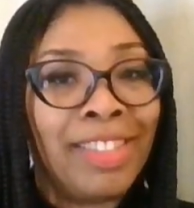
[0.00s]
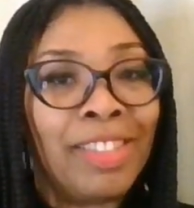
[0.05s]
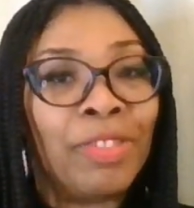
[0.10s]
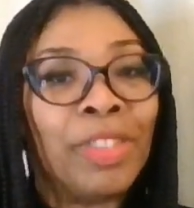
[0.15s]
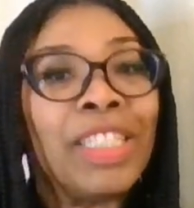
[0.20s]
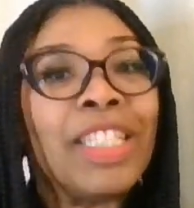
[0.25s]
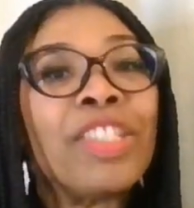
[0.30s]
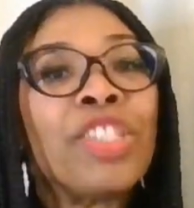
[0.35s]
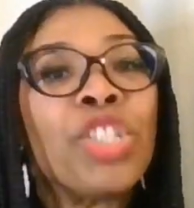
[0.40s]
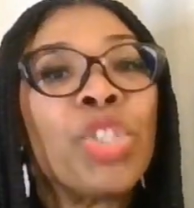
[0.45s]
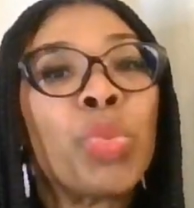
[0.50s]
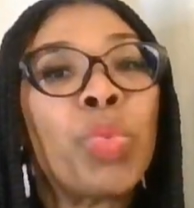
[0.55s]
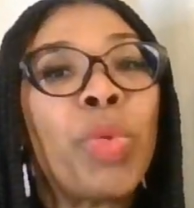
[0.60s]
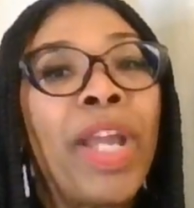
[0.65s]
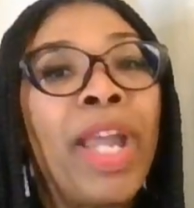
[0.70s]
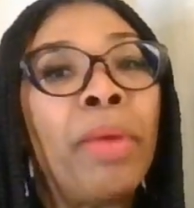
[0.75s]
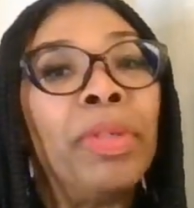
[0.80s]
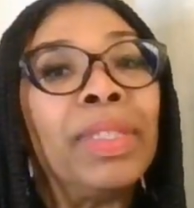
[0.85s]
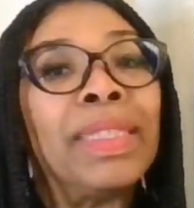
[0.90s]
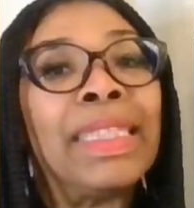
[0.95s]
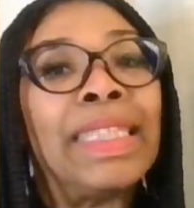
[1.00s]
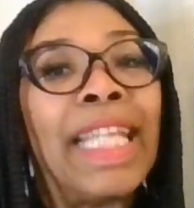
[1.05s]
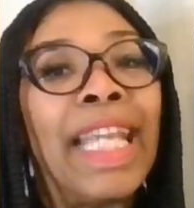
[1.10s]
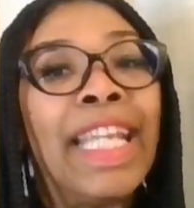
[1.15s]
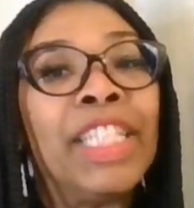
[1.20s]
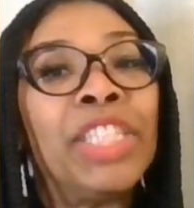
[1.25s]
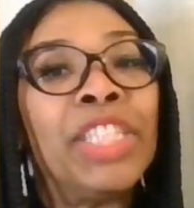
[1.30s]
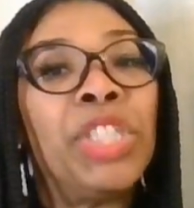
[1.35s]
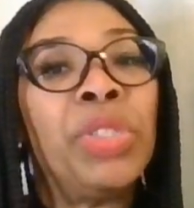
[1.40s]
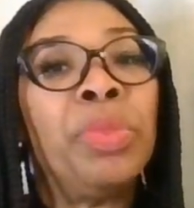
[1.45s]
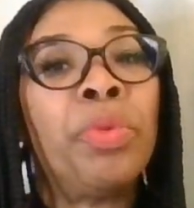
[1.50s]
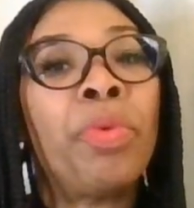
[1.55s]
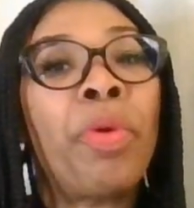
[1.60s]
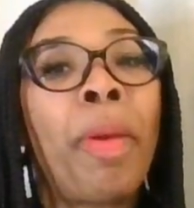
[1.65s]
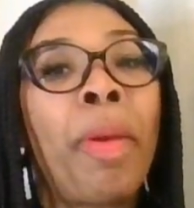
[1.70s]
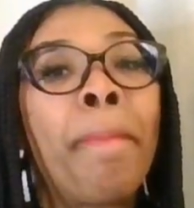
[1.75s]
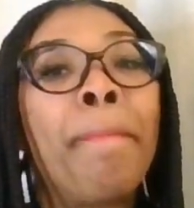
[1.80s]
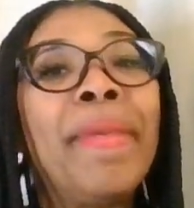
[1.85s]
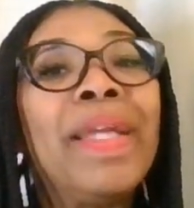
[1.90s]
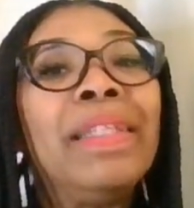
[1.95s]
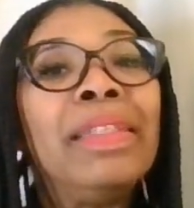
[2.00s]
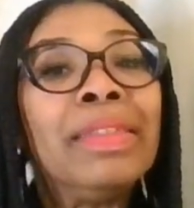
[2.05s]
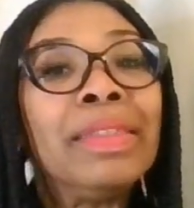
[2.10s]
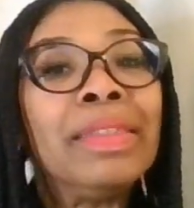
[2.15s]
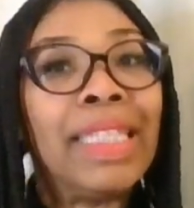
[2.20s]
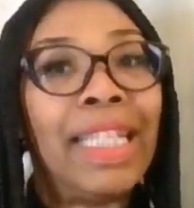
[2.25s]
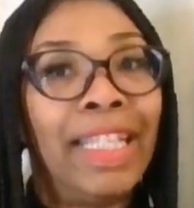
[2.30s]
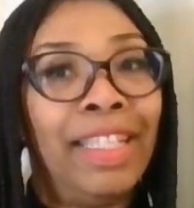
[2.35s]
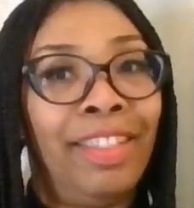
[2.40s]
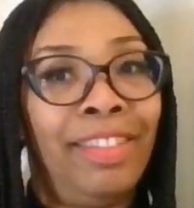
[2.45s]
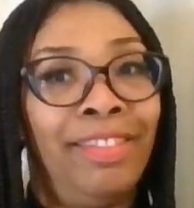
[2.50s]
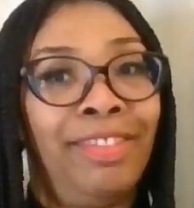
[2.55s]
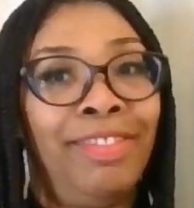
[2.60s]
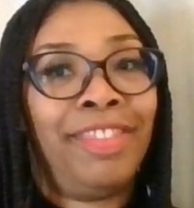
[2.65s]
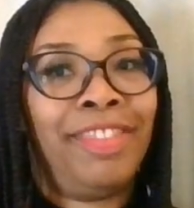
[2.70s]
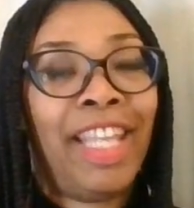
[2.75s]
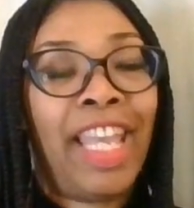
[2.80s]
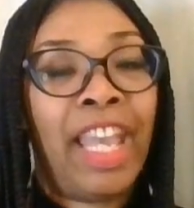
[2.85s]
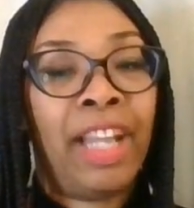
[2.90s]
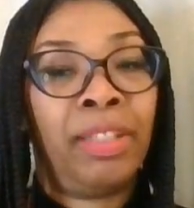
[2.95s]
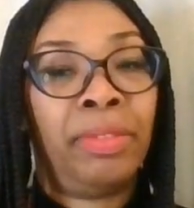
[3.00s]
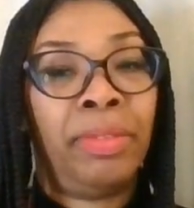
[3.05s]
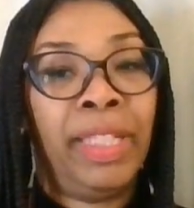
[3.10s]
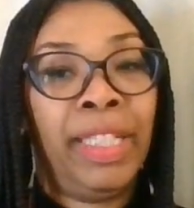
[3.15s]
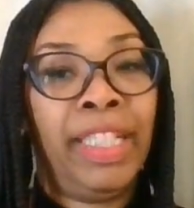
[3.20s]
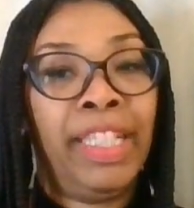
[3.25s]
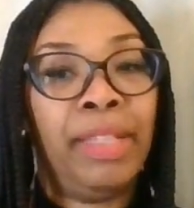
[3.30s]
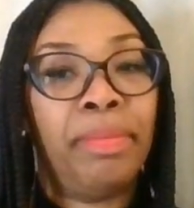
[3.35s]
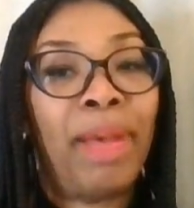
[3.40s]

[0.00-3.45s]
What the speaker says: So this is where I was saying to you, we're building equity.